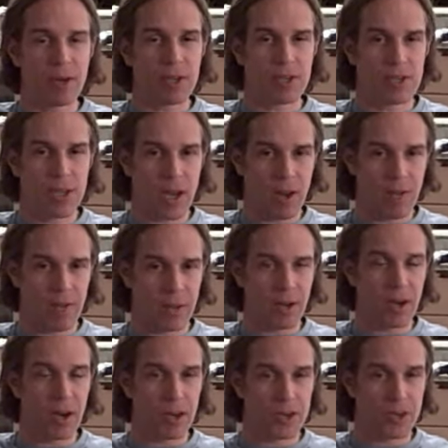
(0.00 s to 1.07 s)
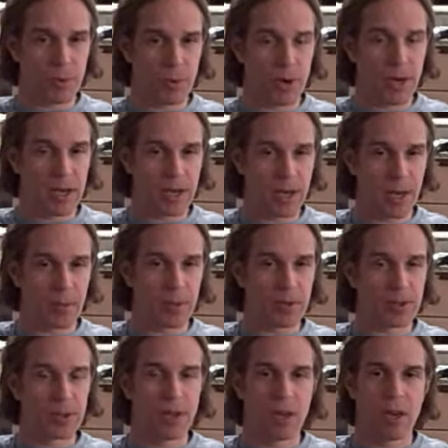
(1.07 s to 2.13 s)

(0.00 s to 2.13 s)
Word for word: itself that caused the brain damage.